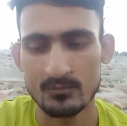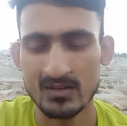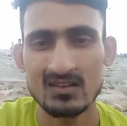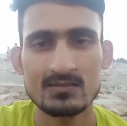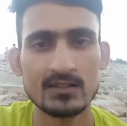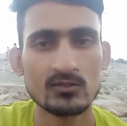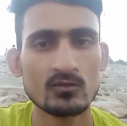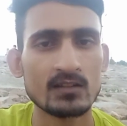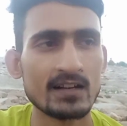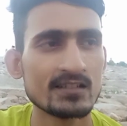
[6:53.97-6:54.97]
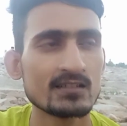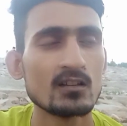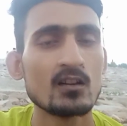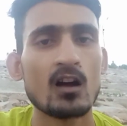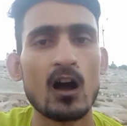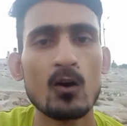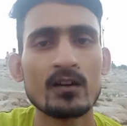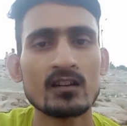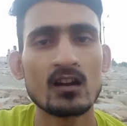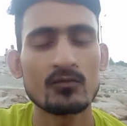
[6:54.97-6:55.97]
previous video, that is how
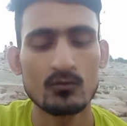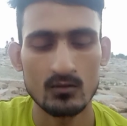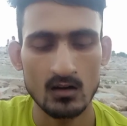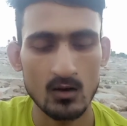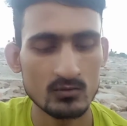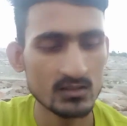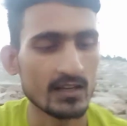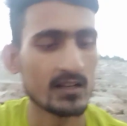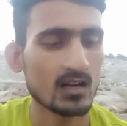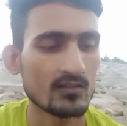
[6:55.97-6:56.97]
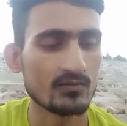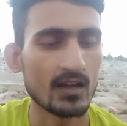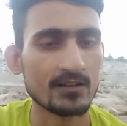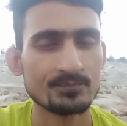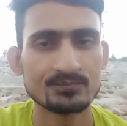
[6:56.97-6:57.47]
how the aircraft fly.